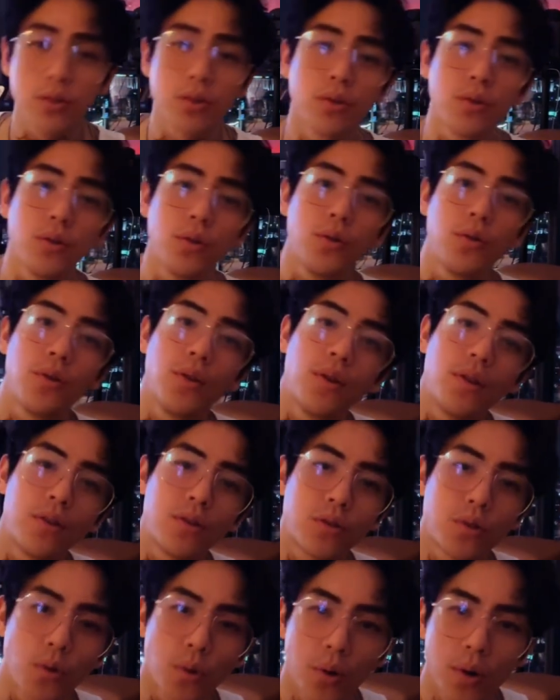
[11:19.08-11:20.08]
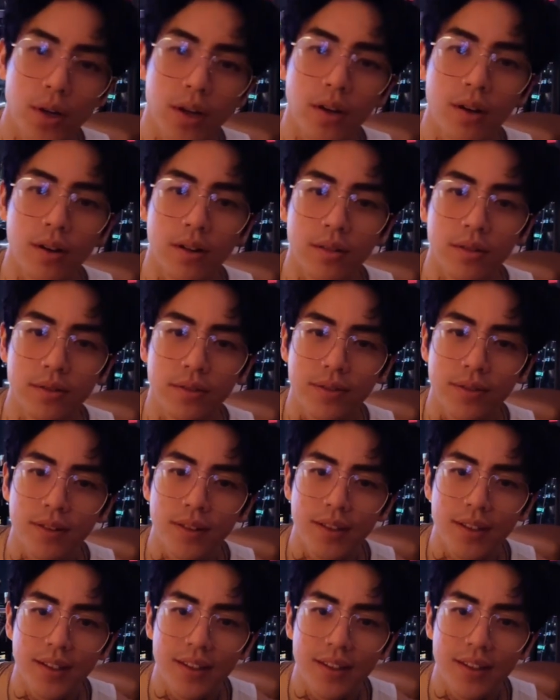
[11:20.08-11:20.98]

into the story of